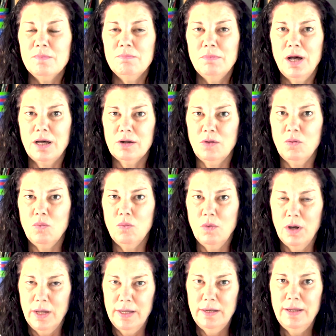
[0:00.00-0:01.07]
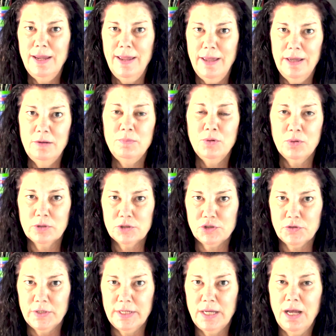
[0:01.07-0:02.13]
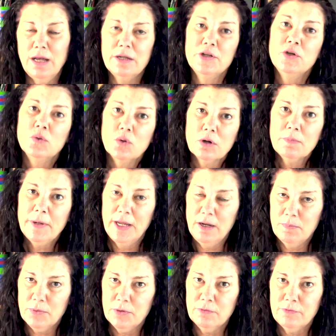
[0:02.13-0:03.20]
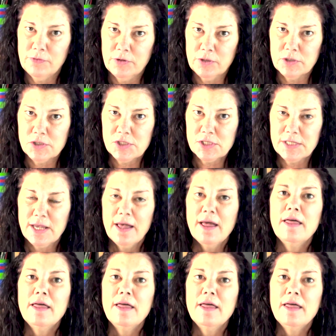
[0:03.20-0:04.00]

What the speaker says: Model one head portrait on your paper first.